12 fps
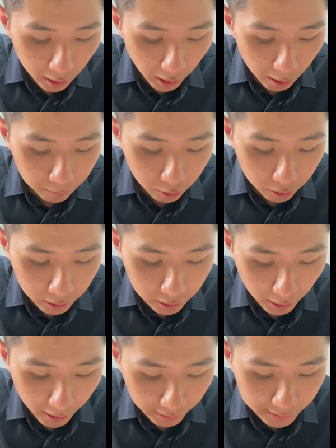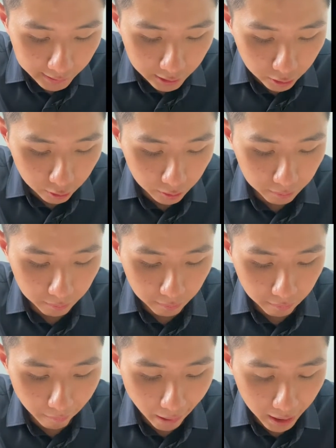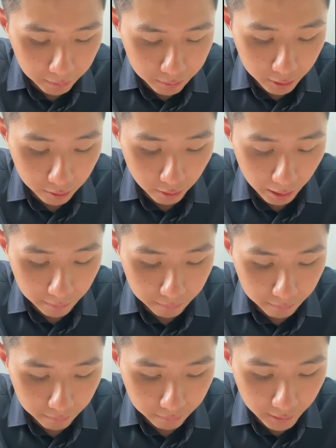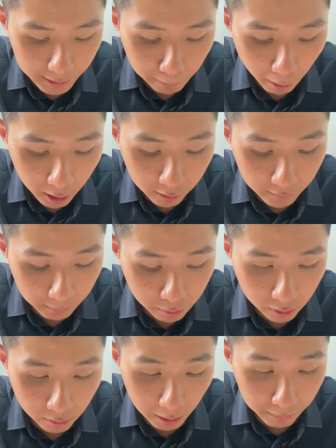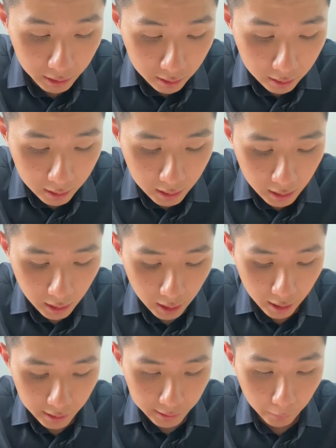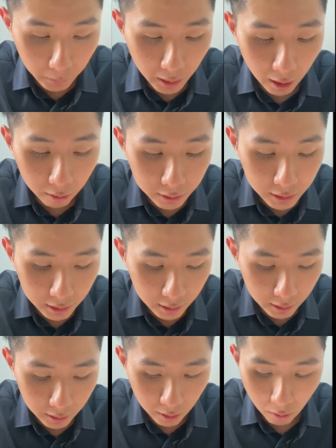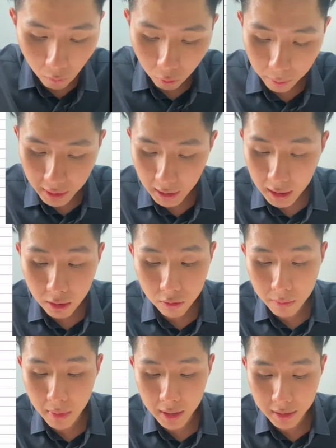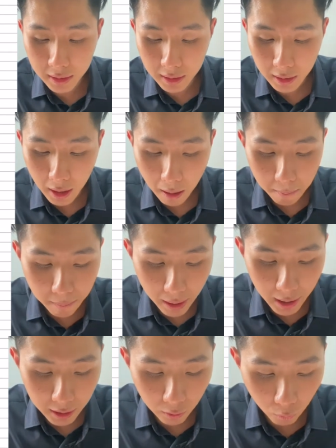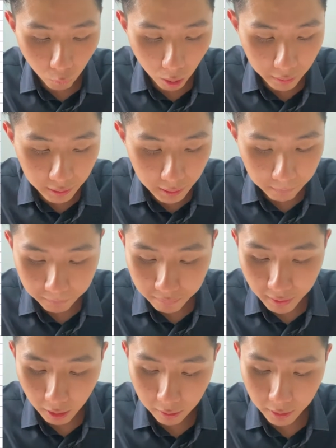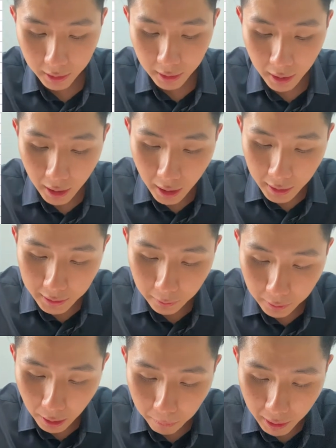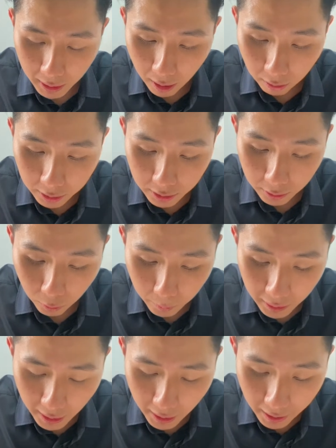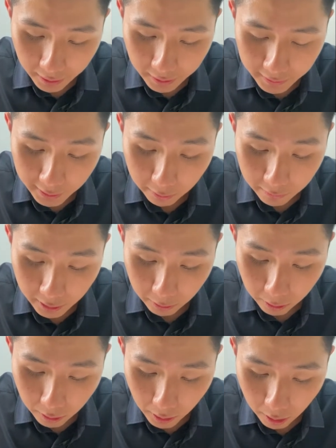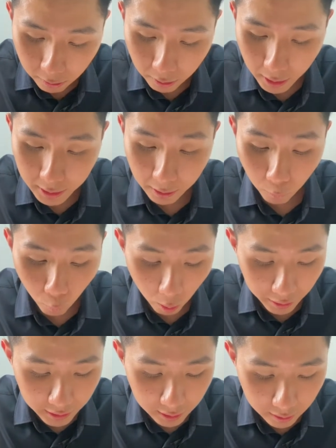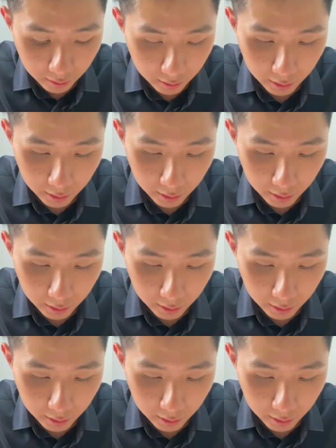I'm going to execute my program, this part of the program here. So counter will be incremented by 1. All right. So now my counter will be, instead of 0, I'll write a 1 here.